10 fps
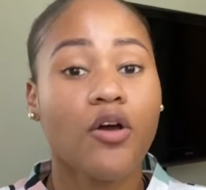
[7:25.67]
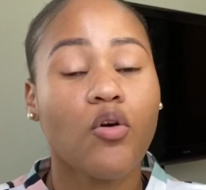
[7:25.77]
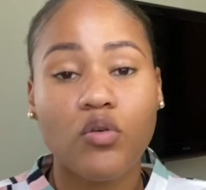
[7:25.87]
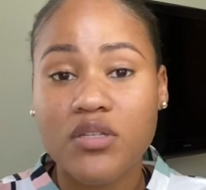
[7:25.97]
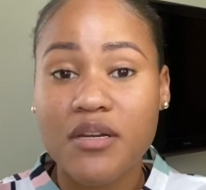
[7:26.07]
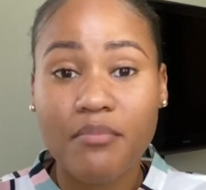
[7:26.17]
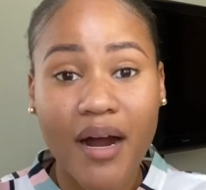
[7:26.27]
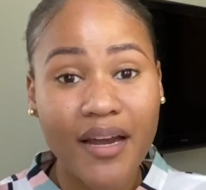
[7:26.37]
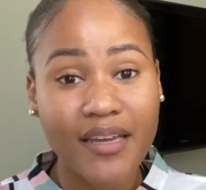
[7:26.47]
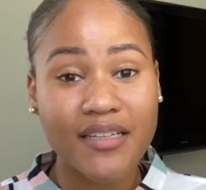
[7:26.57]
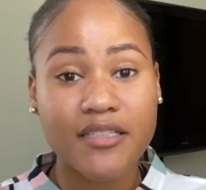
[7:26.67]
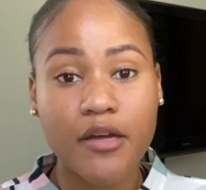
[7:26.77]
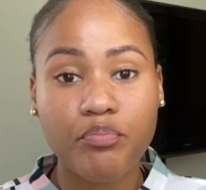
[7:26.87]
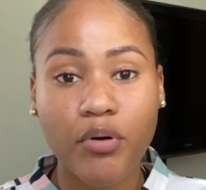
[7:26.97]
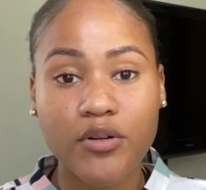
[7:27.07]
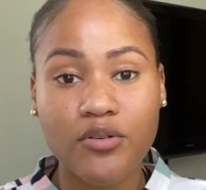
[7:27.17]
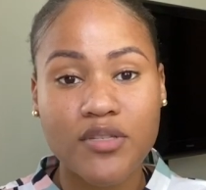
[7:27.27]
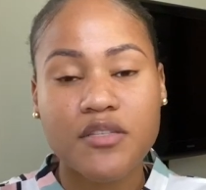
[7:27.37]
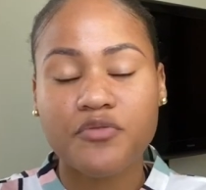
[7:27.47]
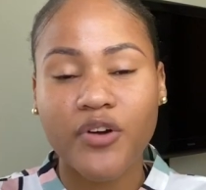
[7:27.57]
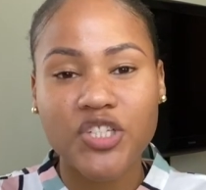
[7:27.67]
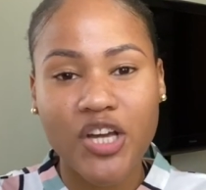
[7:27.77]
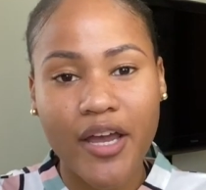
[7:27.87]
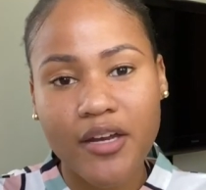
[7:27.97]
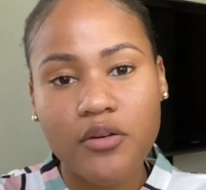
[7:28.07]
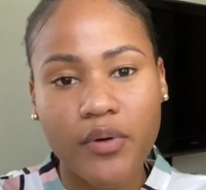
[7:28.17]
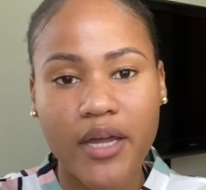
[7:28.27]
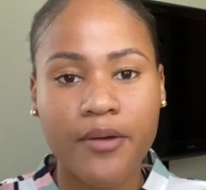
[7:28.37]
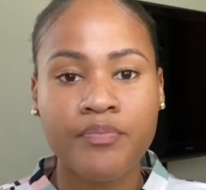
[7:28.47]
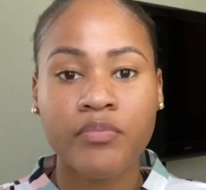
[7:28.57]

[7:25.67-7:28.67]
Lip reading: Go to the market, get produce. It's fresher anyway.